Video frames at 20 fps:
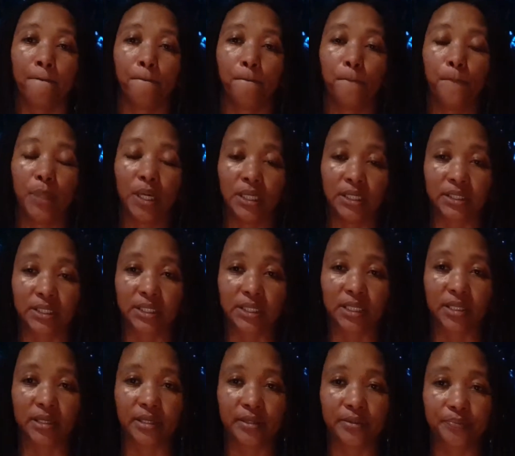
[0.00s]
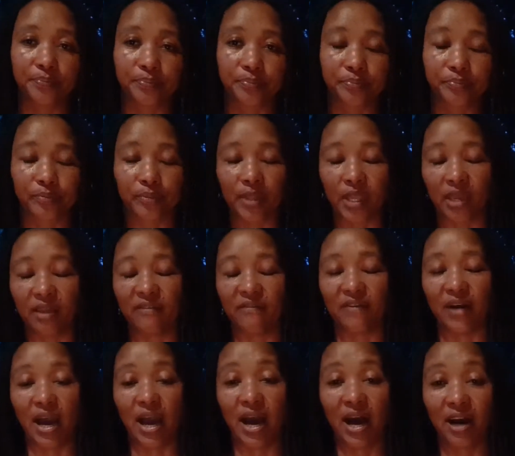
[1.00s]
But if
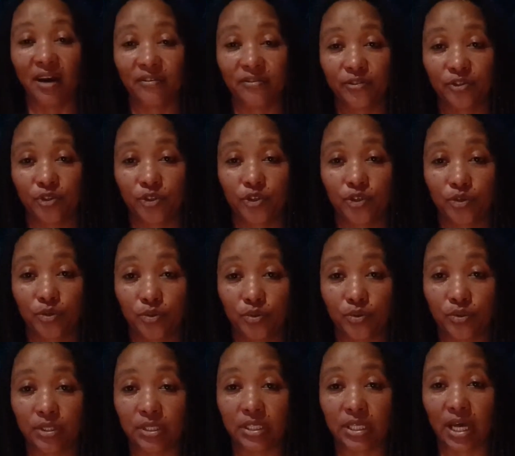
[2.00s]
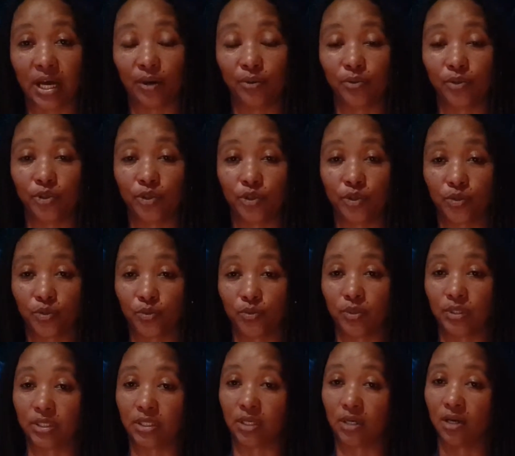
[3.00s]
I have to choose, I would
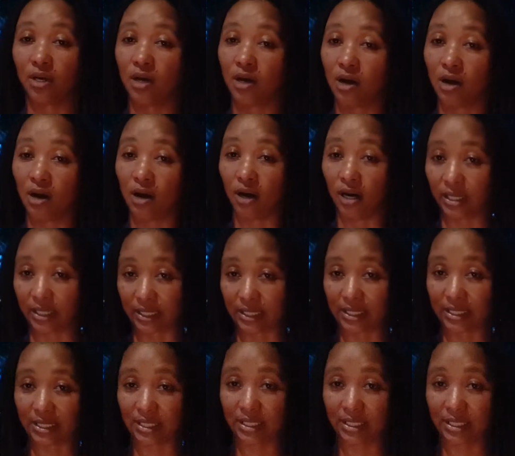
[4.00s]
choose hot.